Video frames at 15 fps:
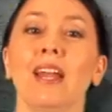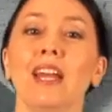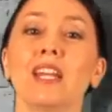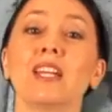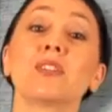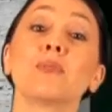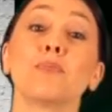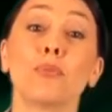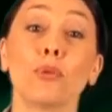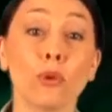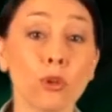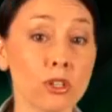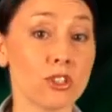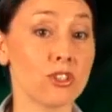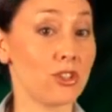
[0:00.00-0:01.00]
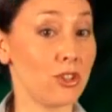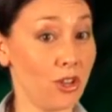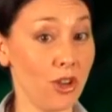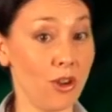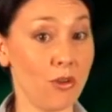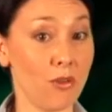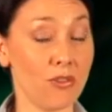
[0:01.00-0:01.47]
It is important to
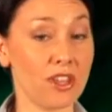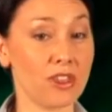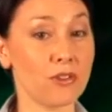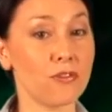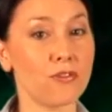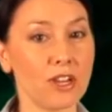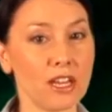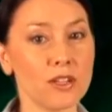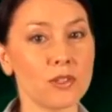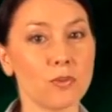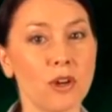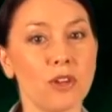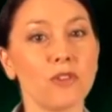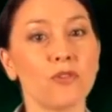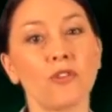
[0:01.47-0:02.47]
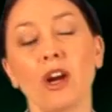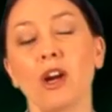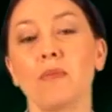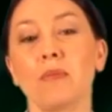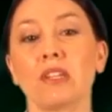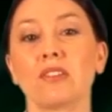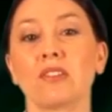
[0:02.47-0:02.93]
note that the Phase 1
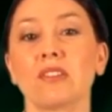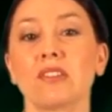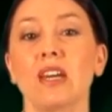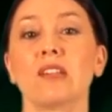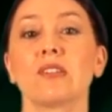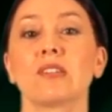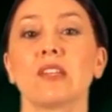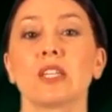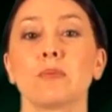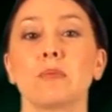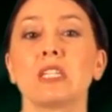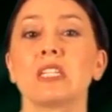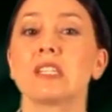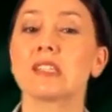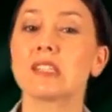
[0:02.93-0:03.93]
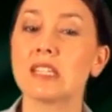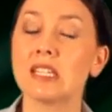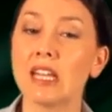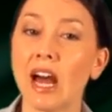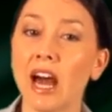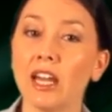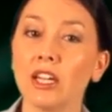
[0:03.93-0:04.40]
environmental site assessment does
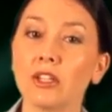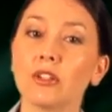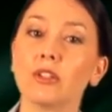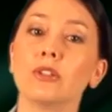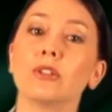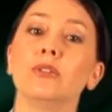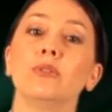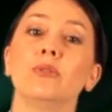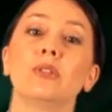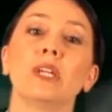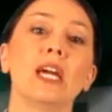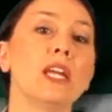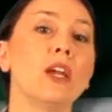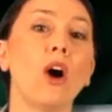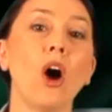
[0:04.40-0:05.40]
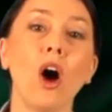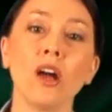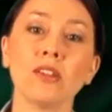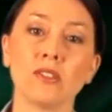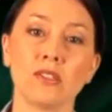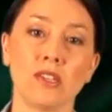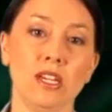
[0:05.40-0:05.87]
not include any
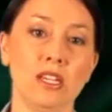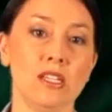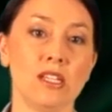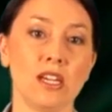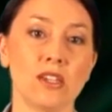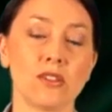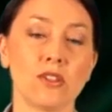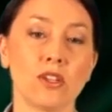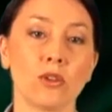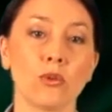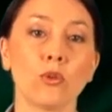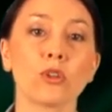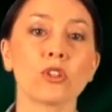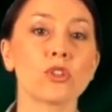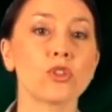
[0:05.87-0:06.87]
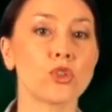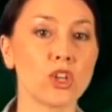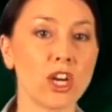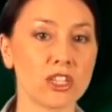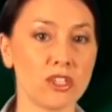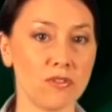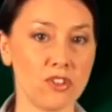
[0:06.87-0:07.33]
on-site testing or
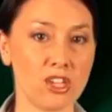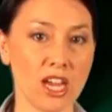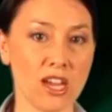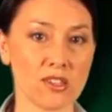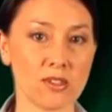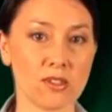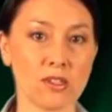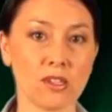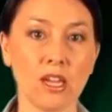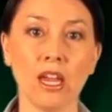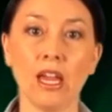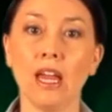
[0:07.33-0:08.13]
destructive tests,